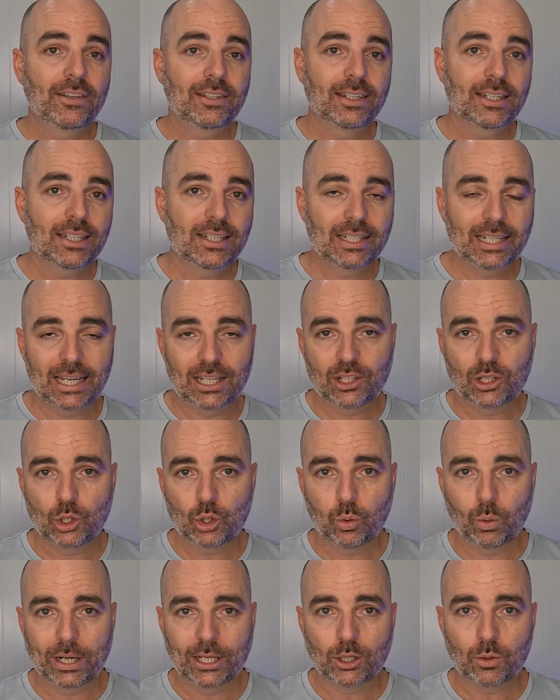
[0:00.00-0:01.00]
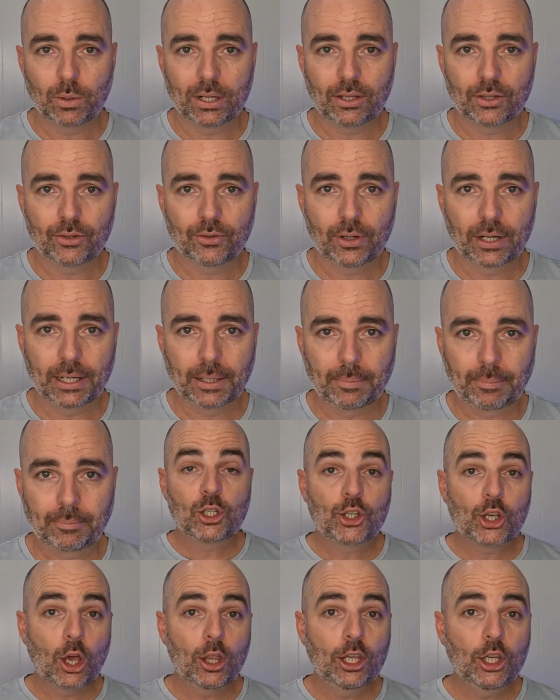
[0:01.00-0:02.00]
for success in 2023.
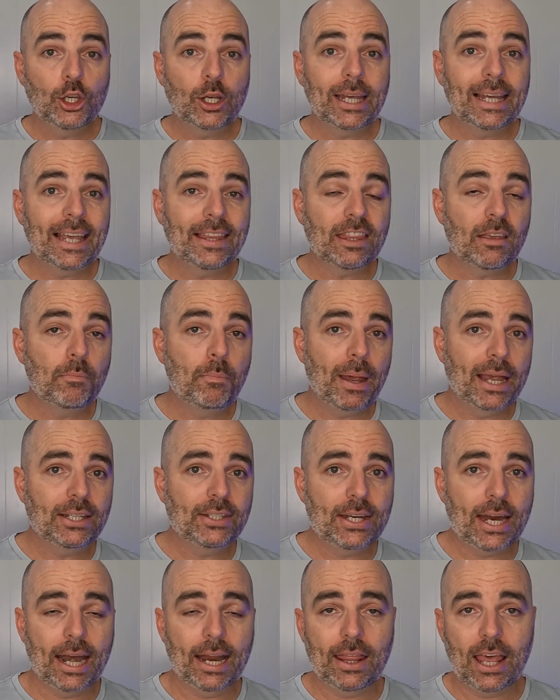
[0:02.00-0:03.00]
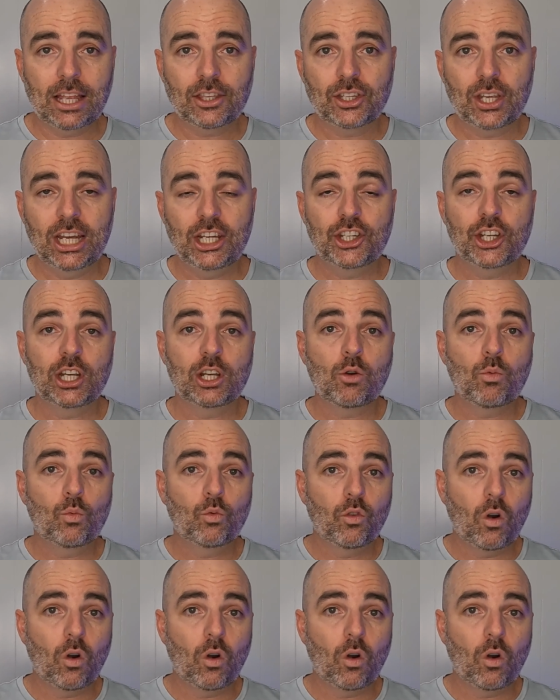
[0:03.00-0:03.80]
But so that you can get the best out of that teaching,